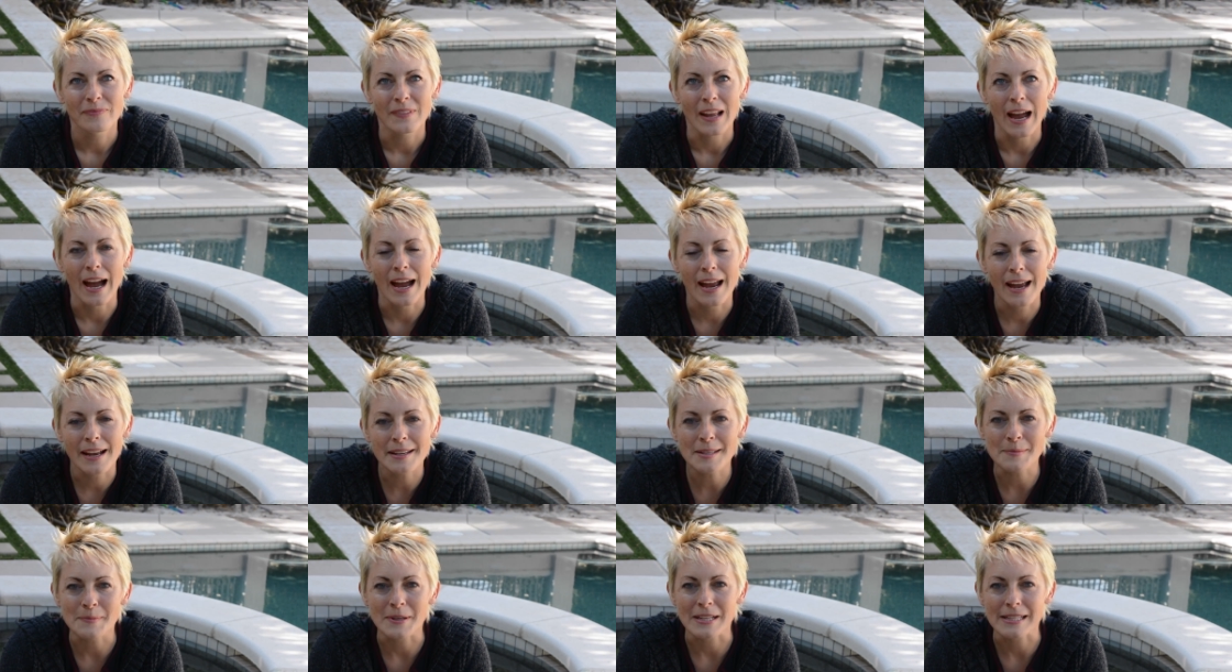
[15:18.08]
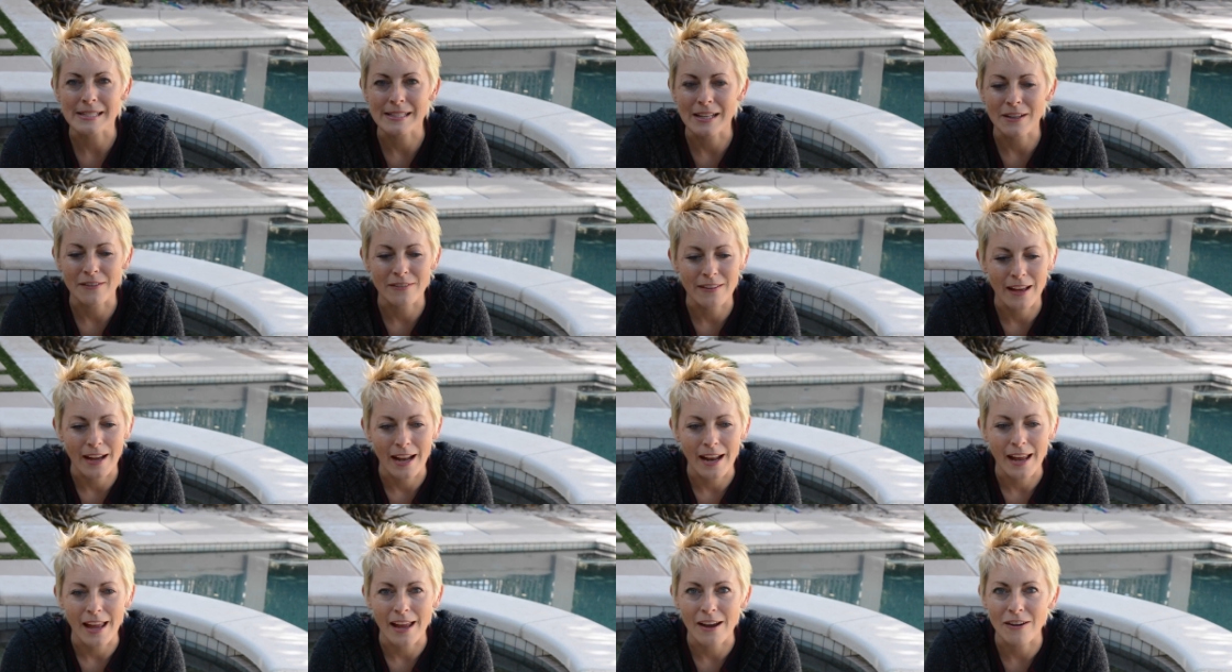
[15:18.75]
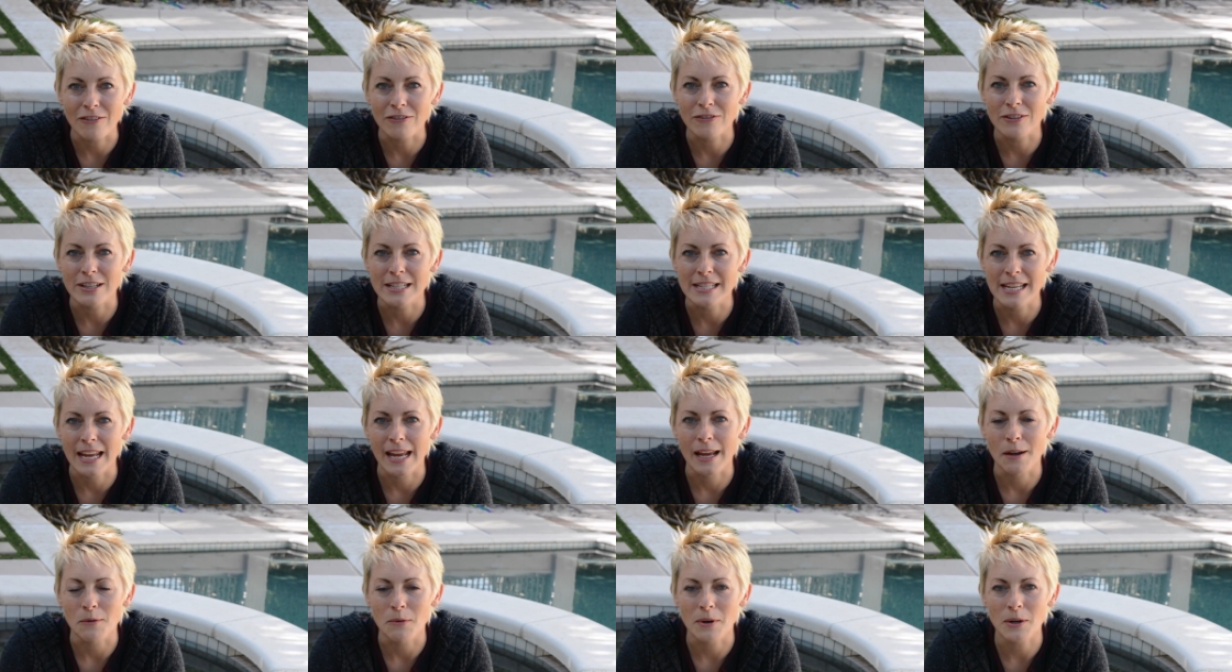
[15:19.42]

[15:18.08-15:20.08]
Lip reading: I ask myself that every day.